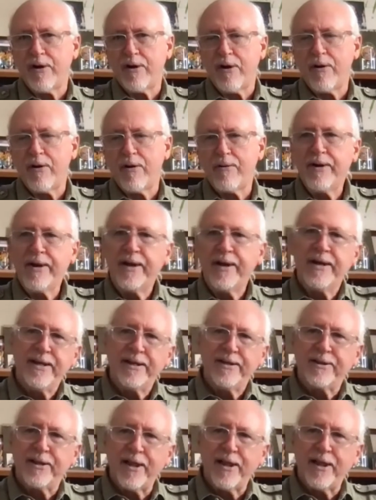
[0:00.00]
uh,
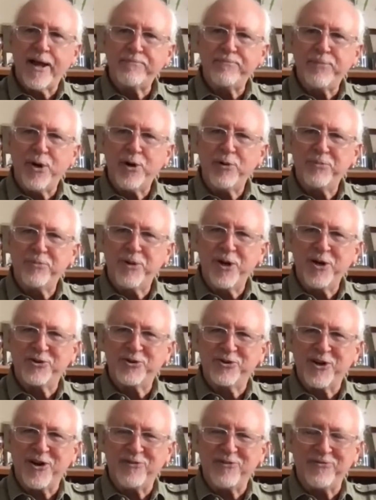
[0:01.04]
the light bulb
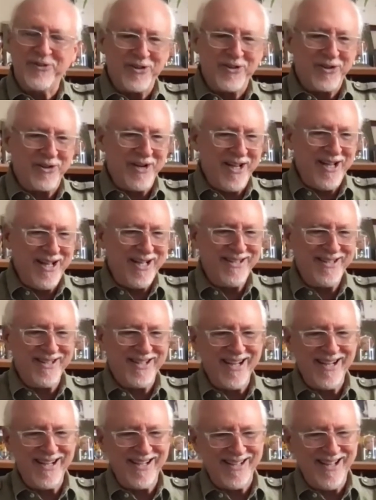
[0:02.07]
goes off in their head and
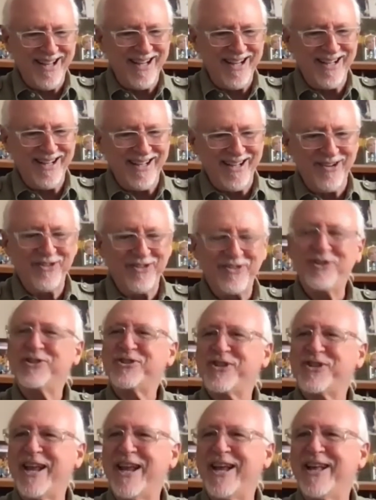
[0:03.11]
they, they
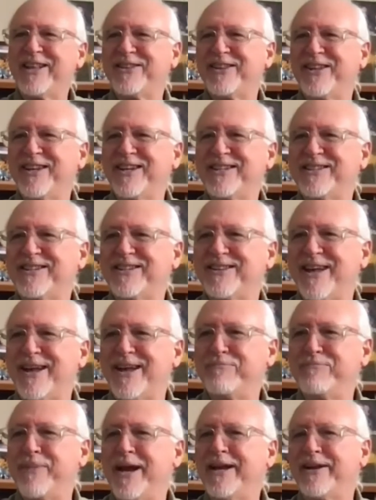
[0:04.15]
understand things that they
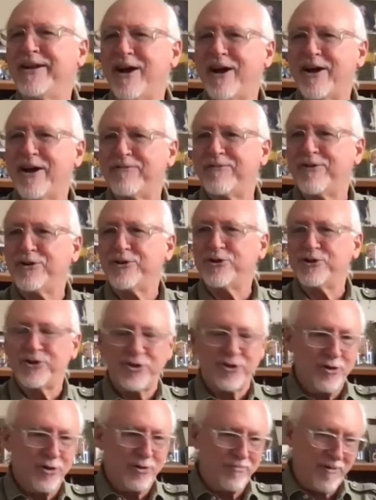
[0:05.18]
may not have
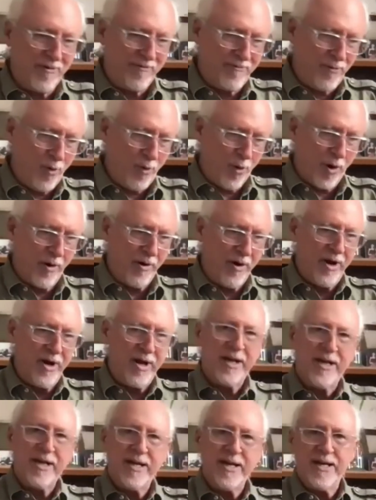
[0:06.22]
understood before.
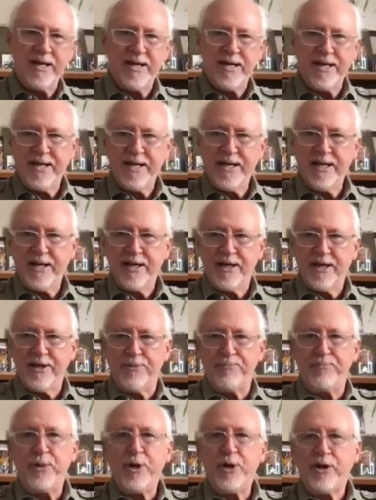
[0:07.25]
And the
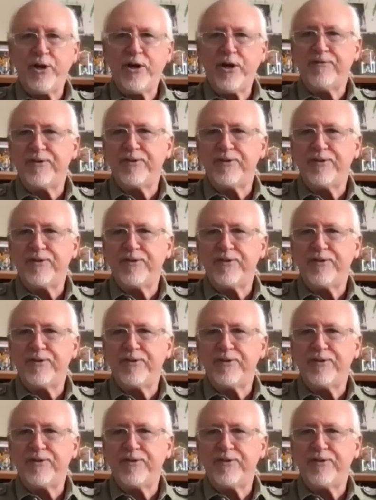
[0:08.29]
beauty of